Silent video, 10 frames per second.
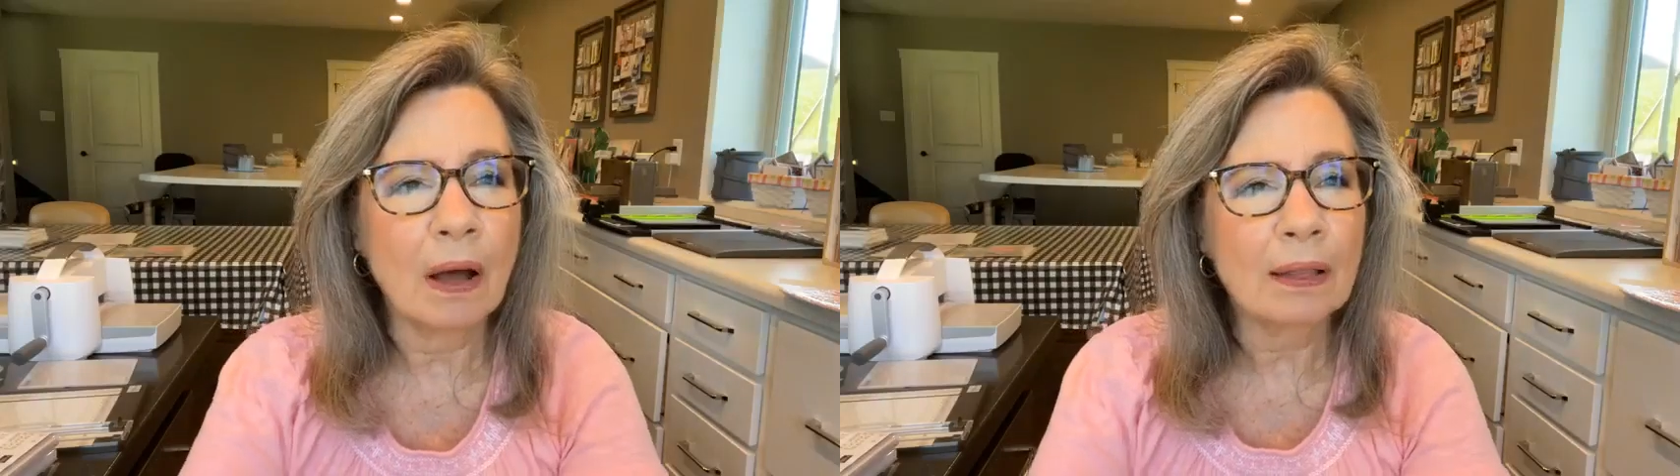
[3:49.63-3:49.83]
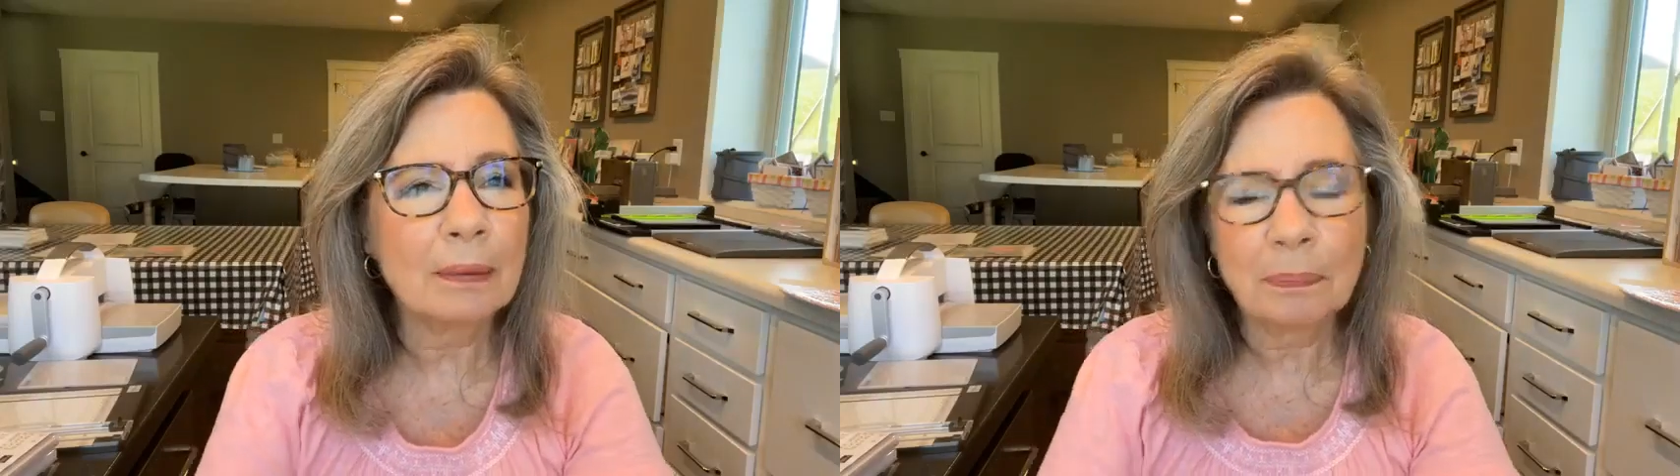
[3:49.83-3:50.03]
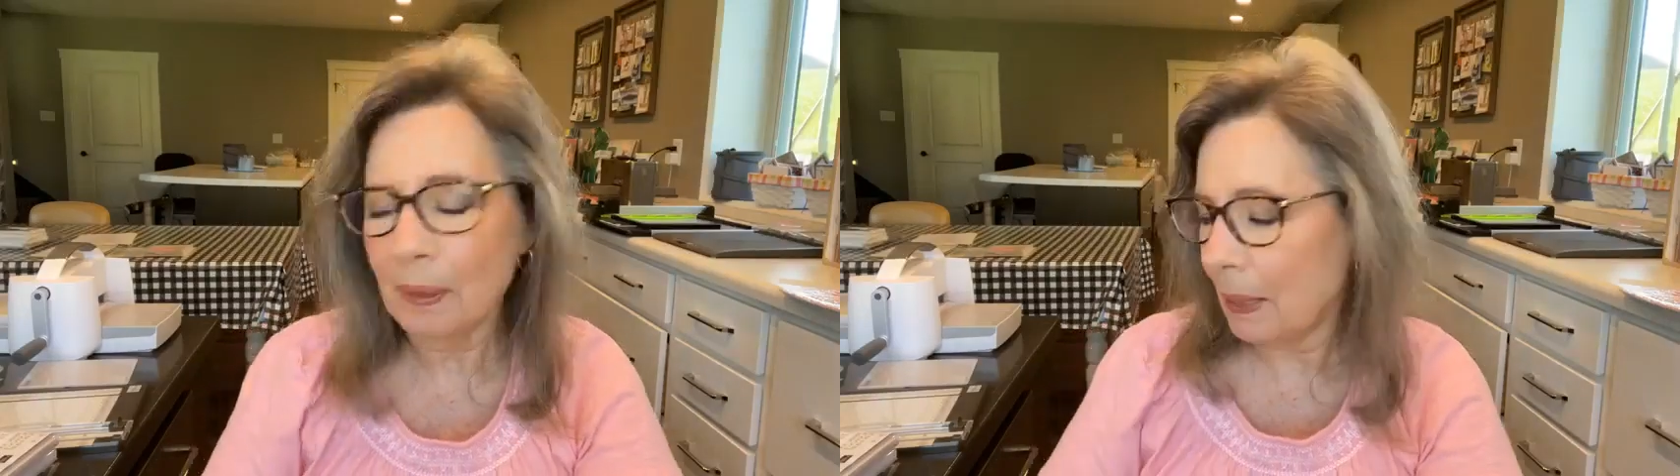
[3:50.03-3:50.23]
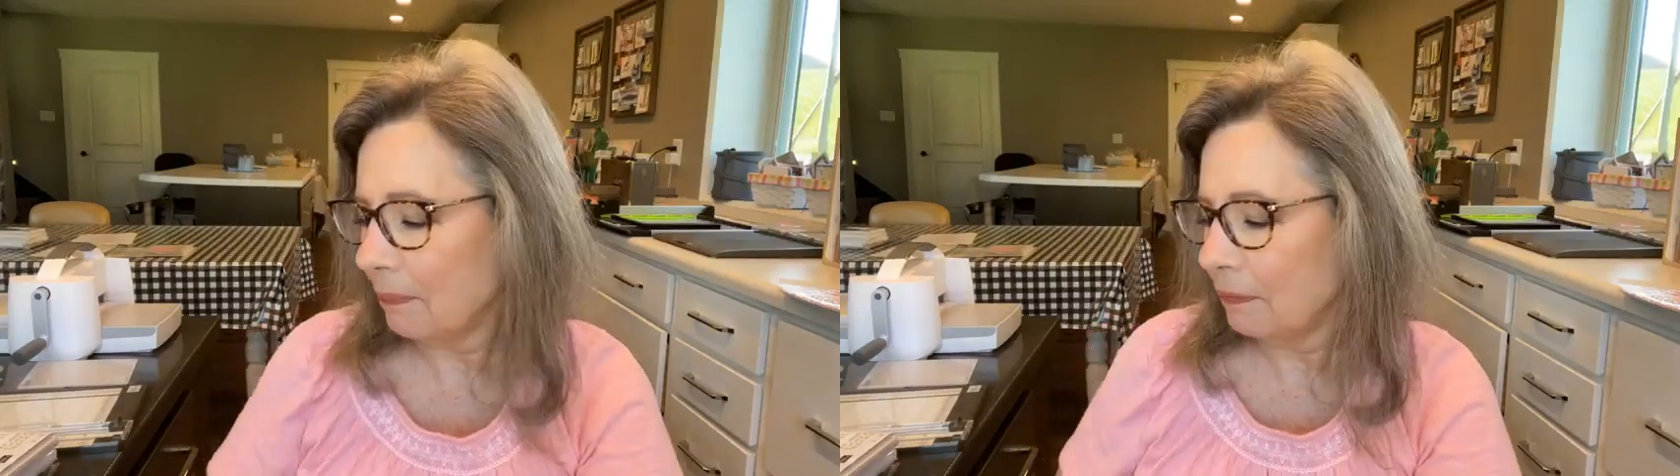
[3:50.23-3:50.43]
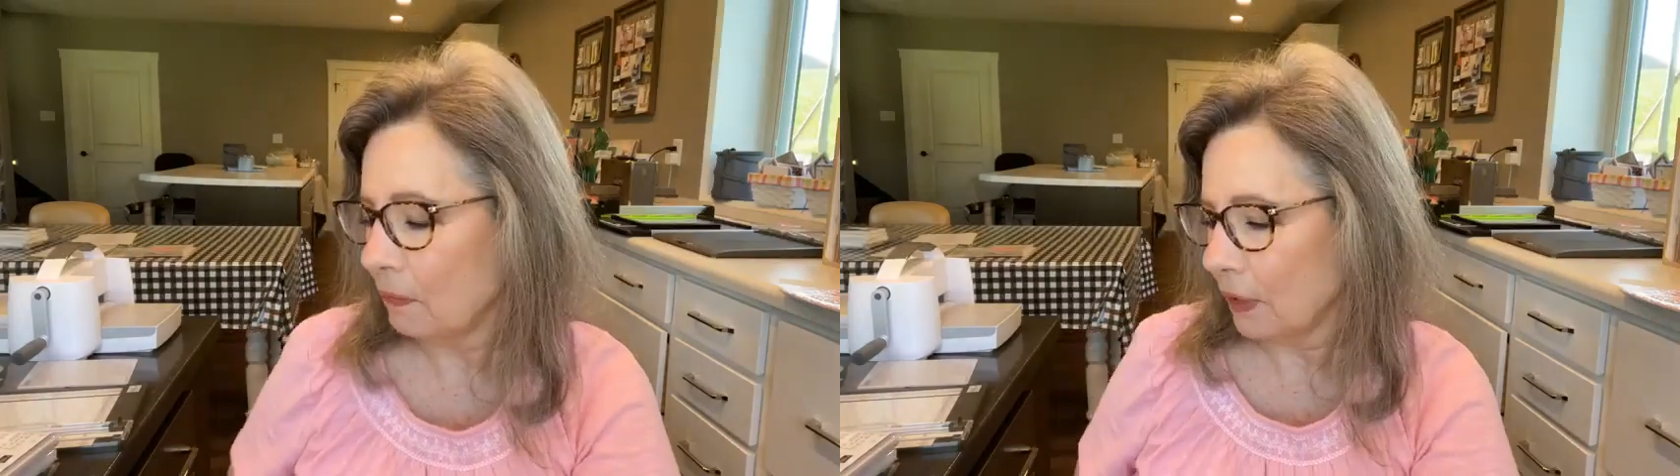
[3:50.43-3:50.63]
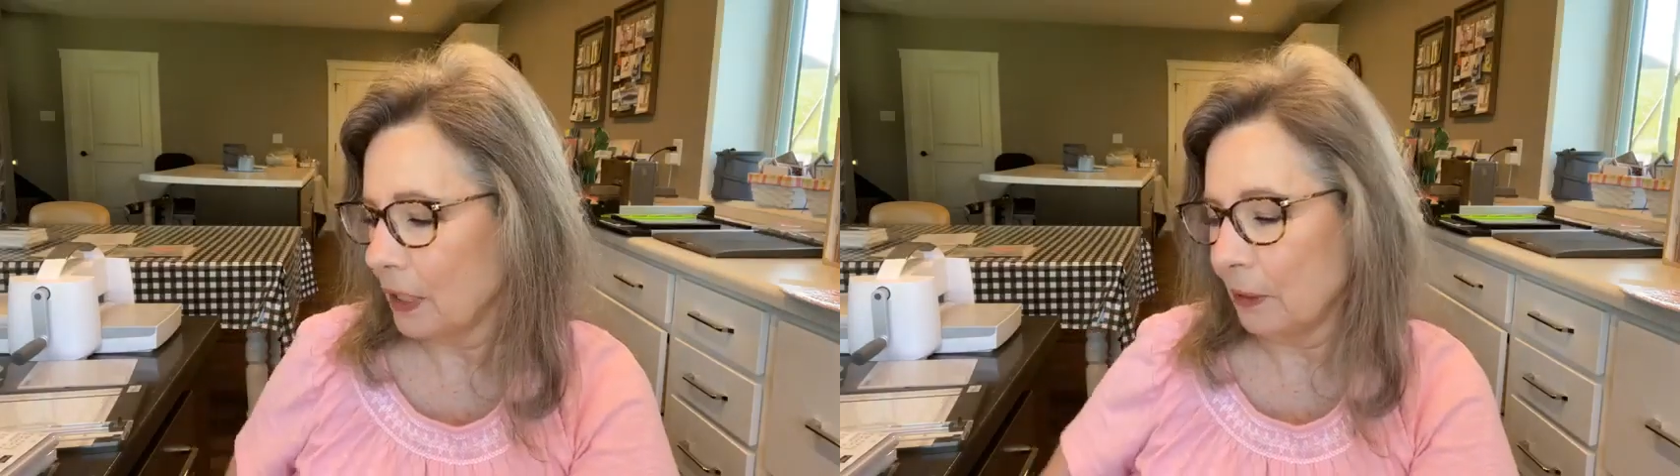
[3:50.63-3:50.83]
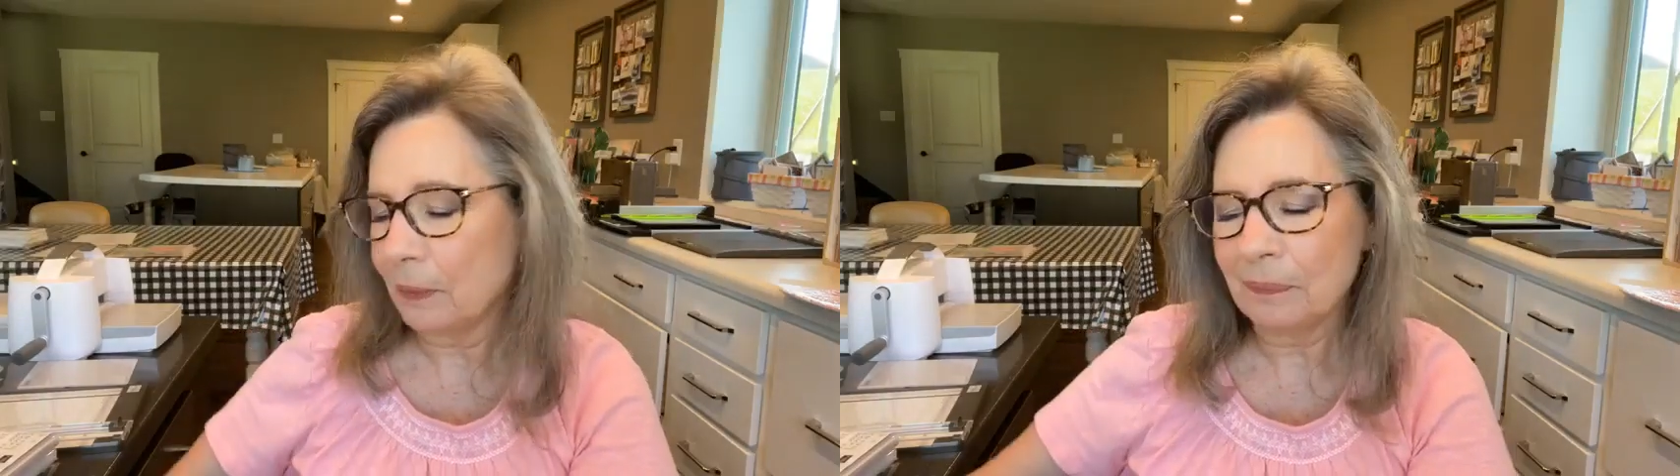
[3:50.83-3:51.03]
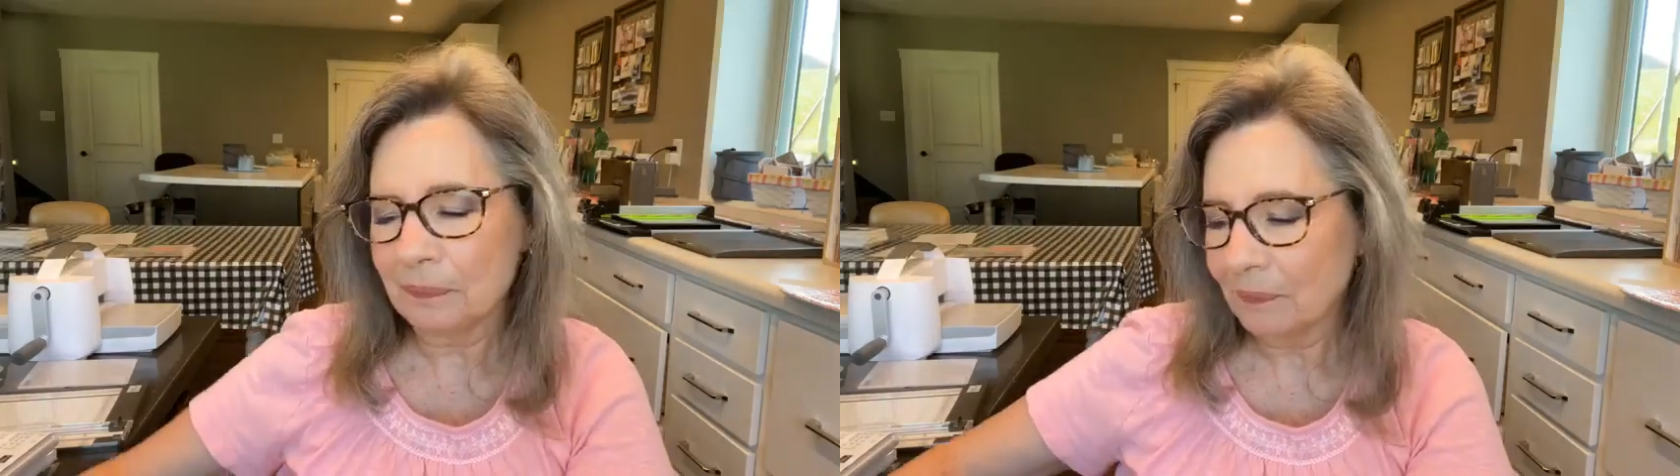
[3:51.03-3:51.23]
all the prep for
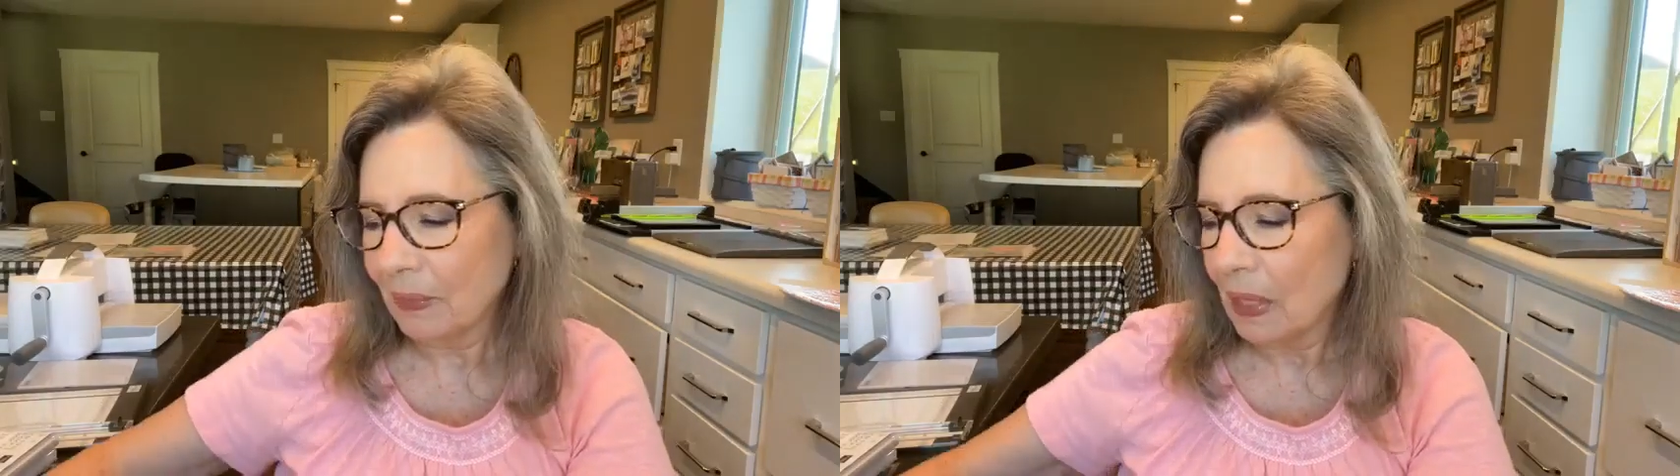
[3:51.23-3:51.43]
you.